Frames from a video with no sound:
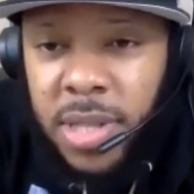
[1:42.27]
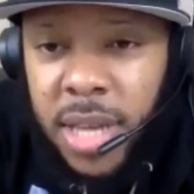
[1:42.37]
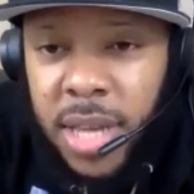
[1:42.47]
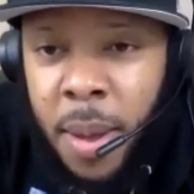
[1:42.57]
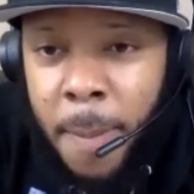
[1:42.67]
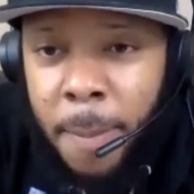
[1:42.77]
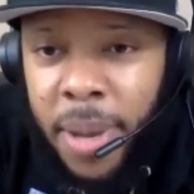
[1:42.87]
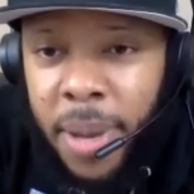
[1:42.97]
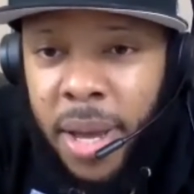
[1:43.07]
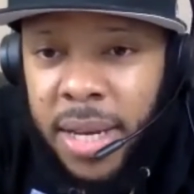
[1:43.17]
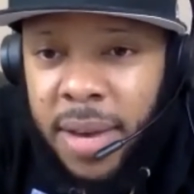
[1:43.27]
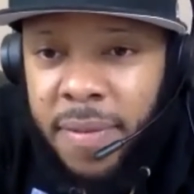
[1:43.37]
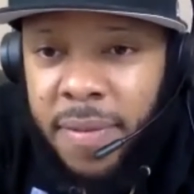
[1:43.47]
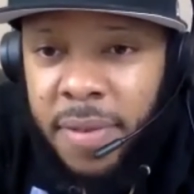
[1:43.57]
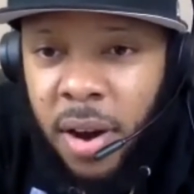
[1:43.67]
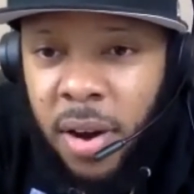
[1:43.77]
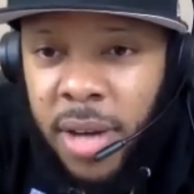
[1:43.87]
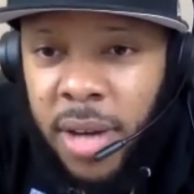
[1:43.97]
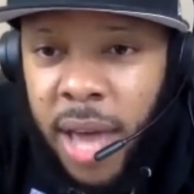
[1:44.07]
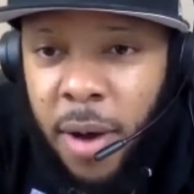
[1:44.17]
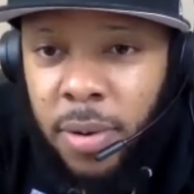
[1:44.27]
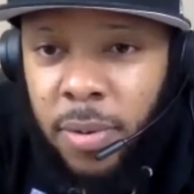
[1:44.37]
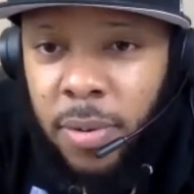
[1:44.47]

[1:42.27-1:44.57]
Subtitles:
said Bud never called out